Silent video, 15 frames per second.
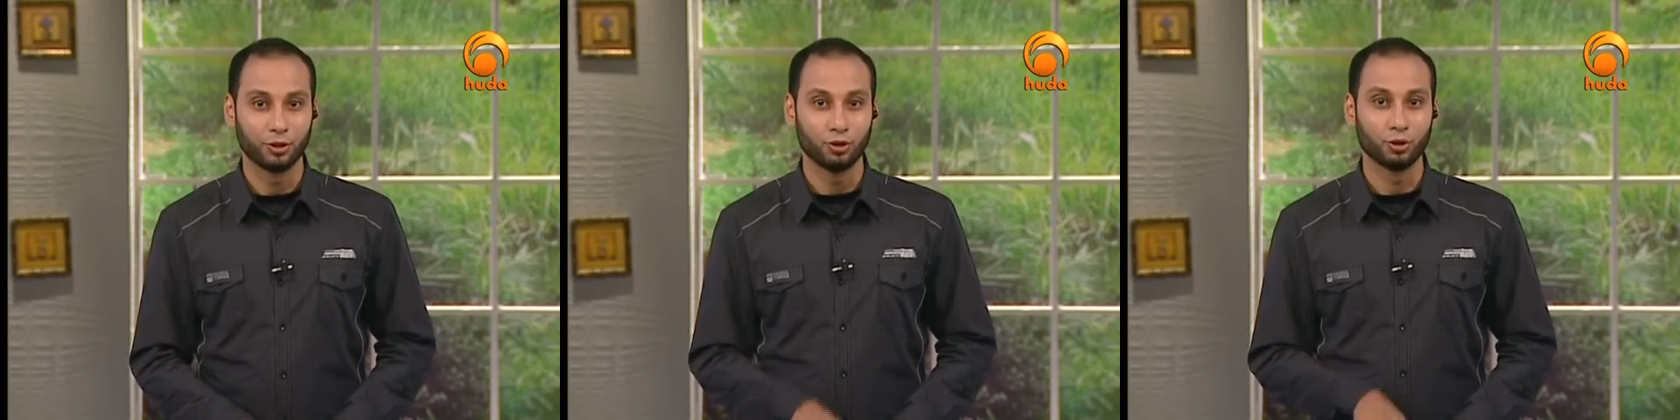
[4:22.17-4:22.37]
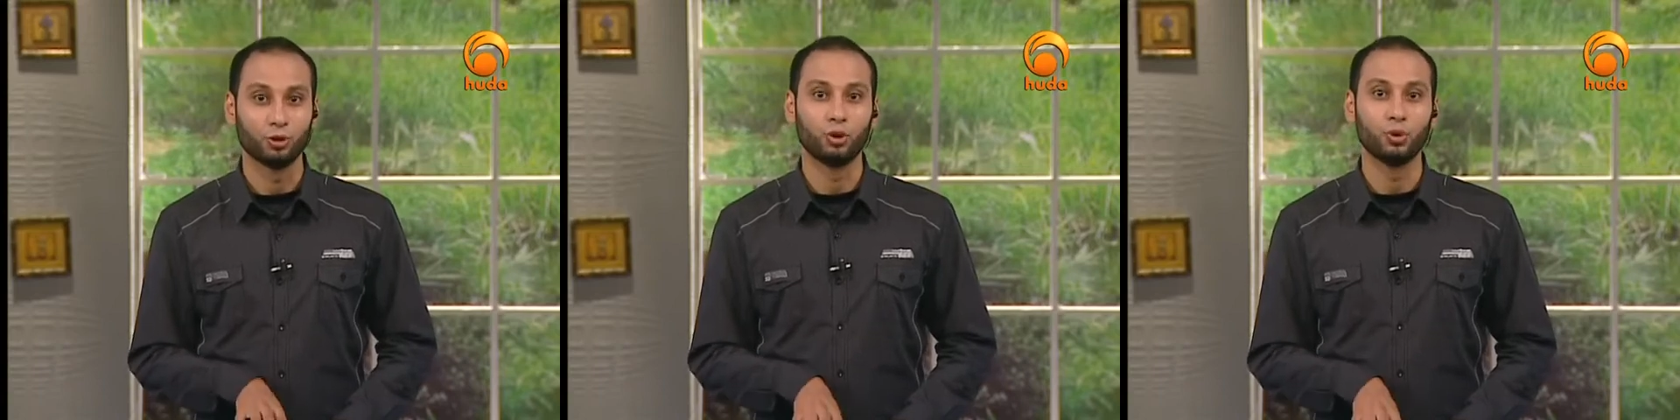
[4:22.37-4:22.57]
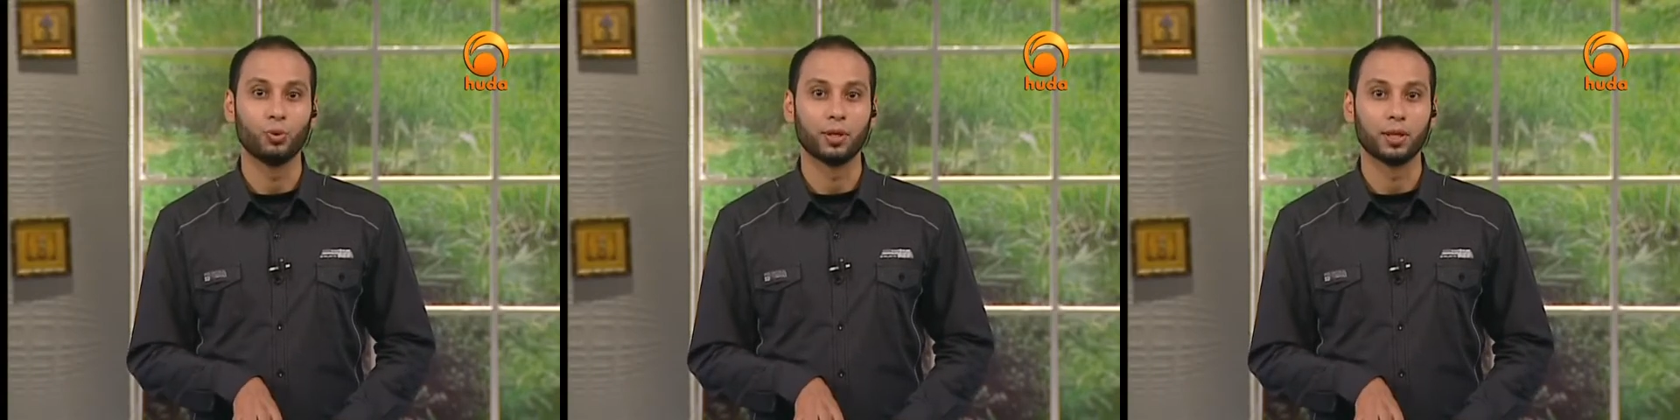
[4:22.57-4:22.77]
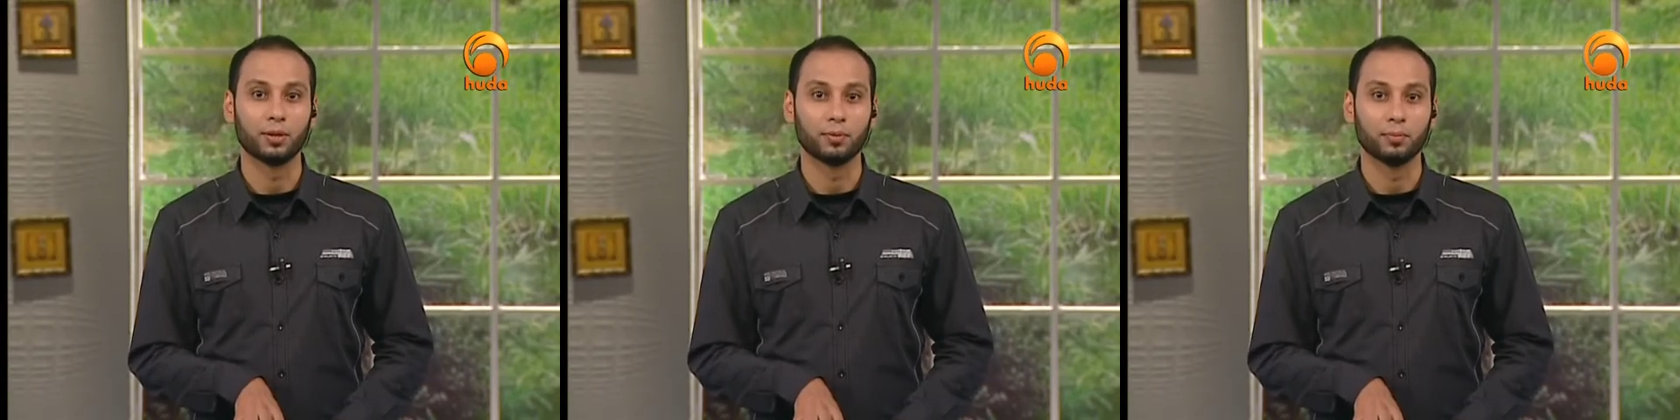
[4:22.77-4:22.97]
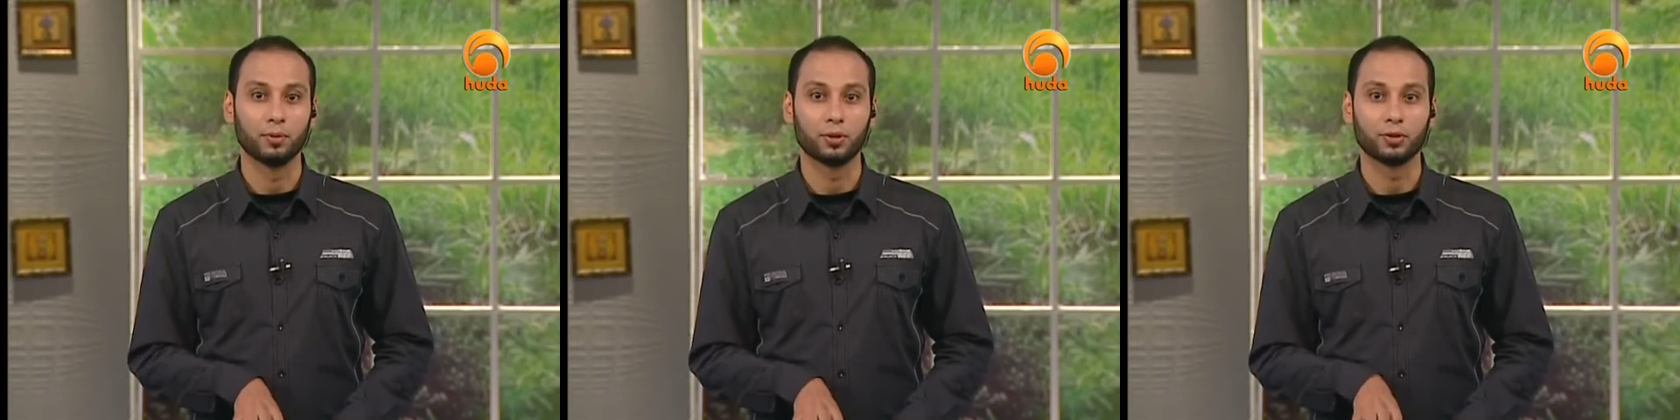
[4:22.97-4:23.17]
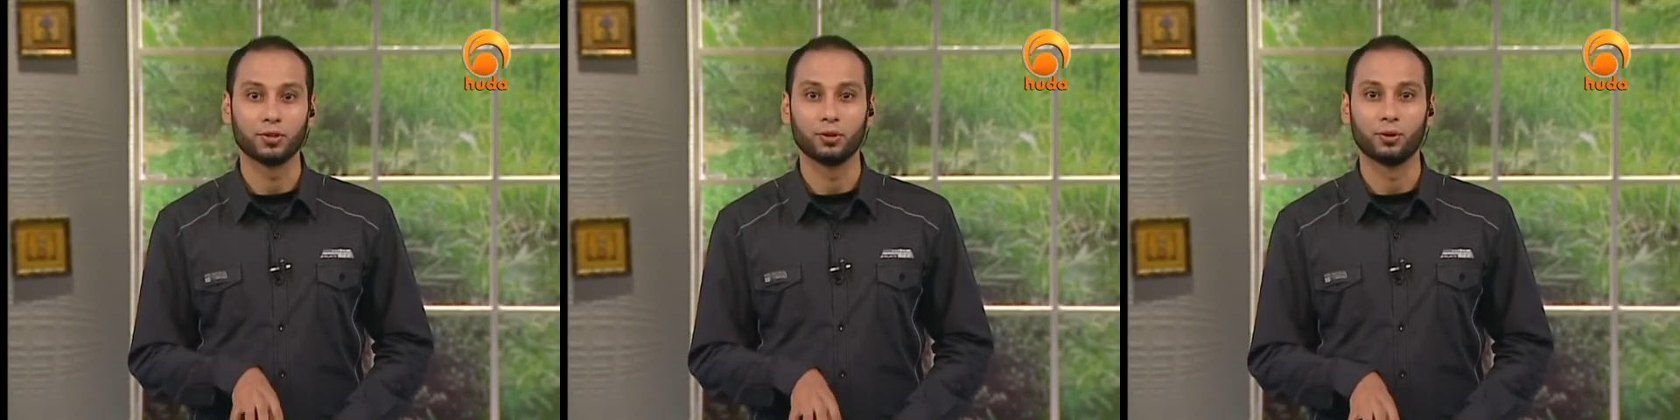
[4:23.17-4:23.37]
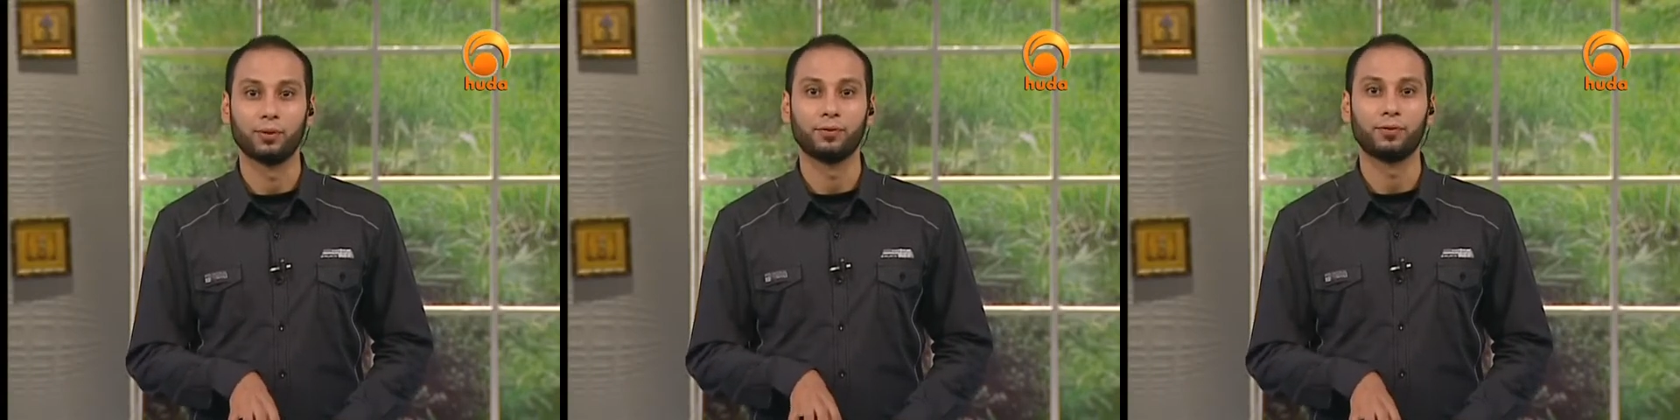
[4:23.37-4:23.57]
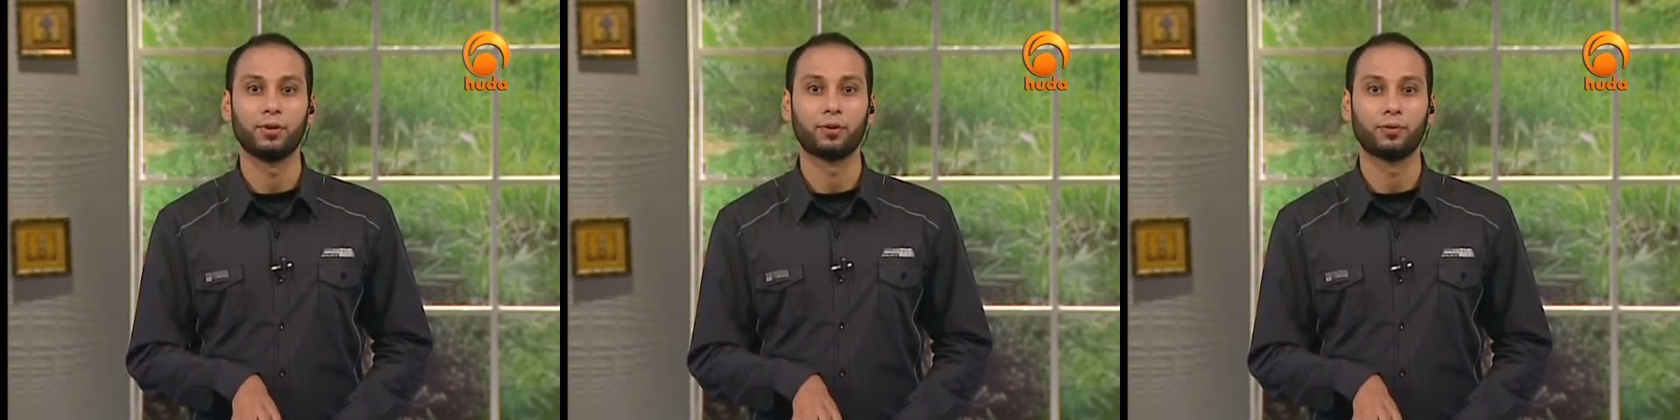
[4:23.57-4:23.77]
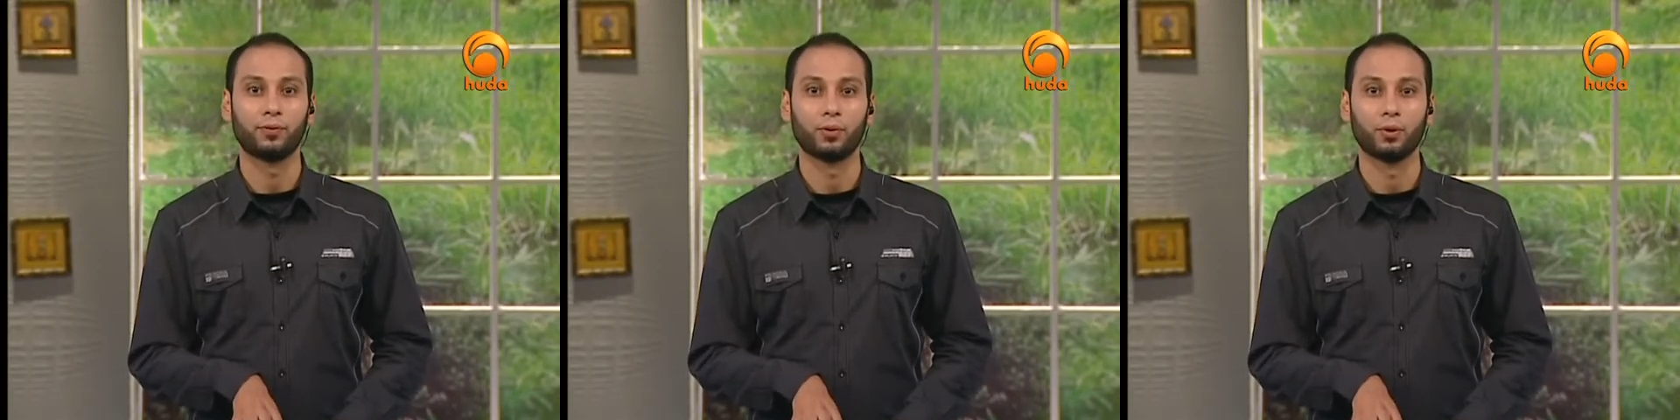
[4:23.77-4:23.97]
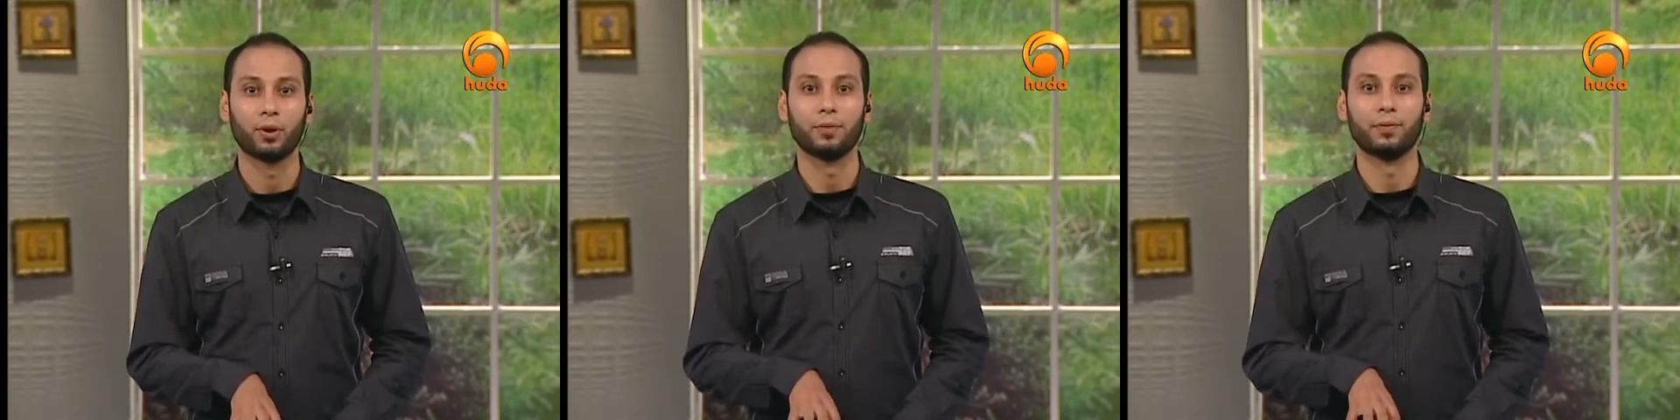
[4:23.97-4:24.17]
You're doing it because you are
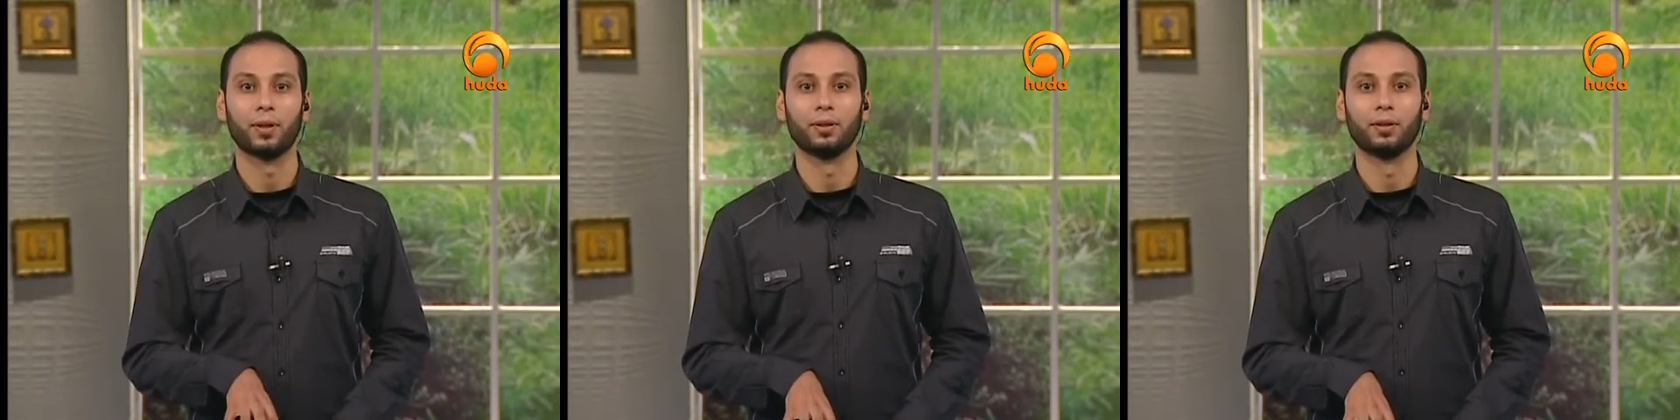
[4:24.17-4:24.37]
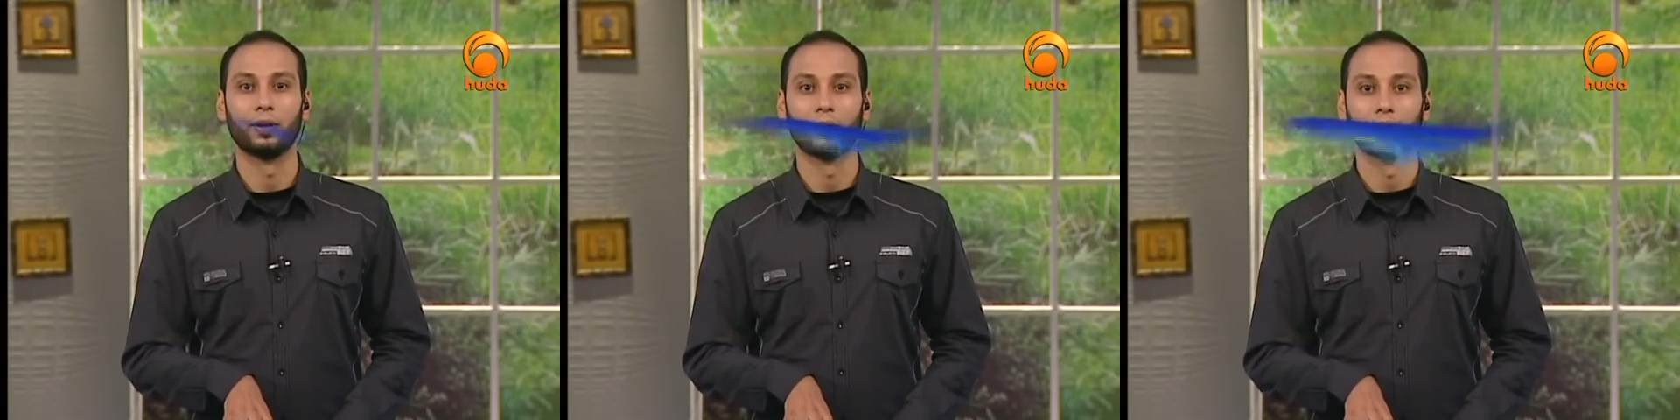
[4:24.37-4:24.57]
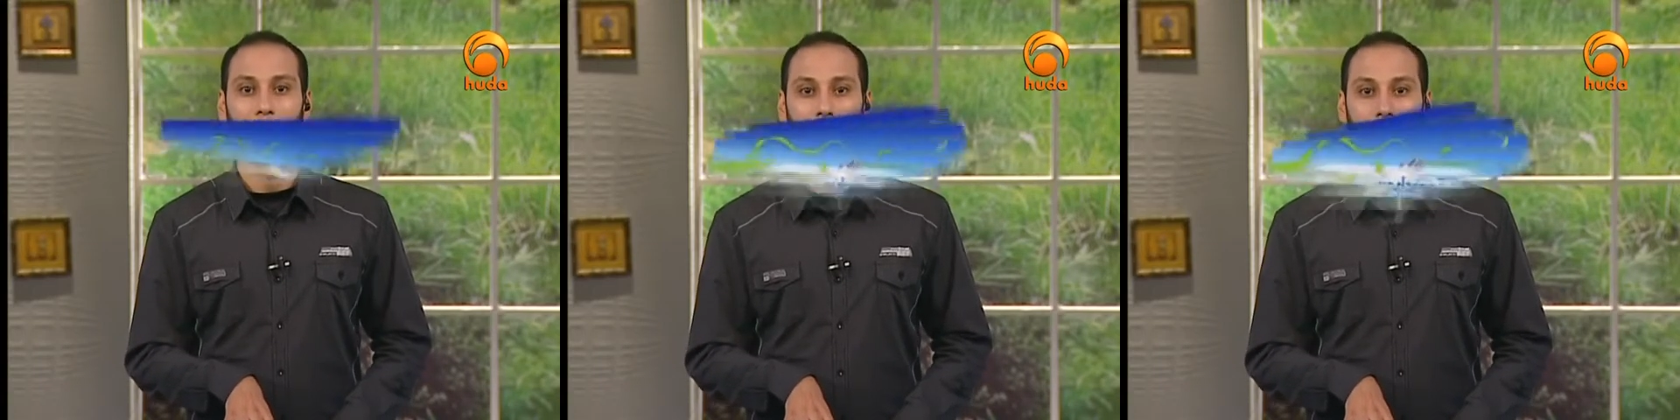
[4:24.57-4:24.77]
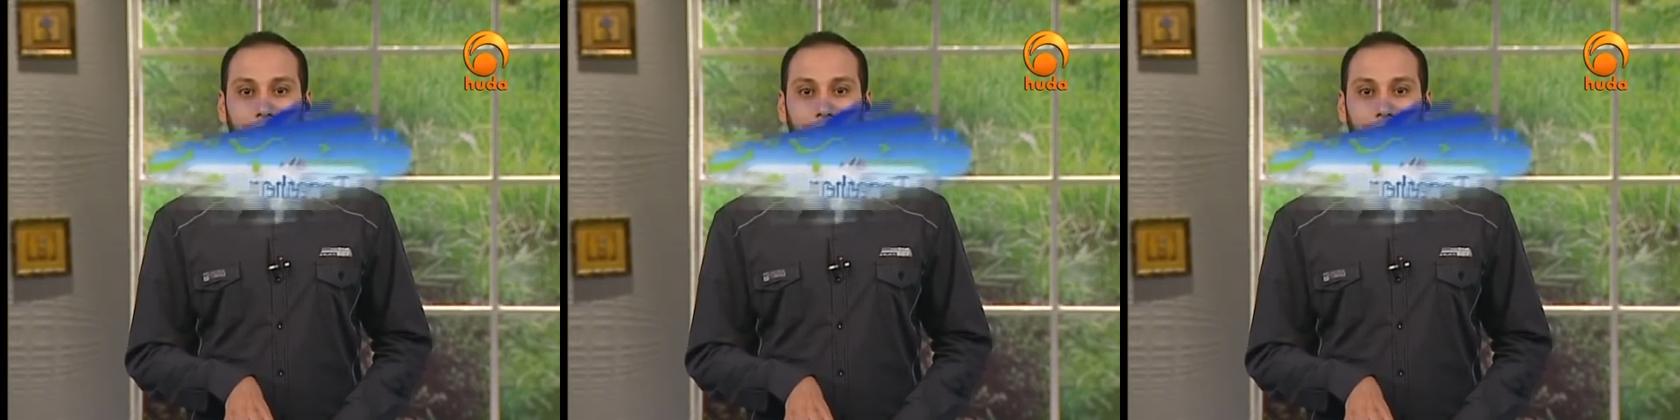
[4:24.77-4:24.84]
fearful of Allah.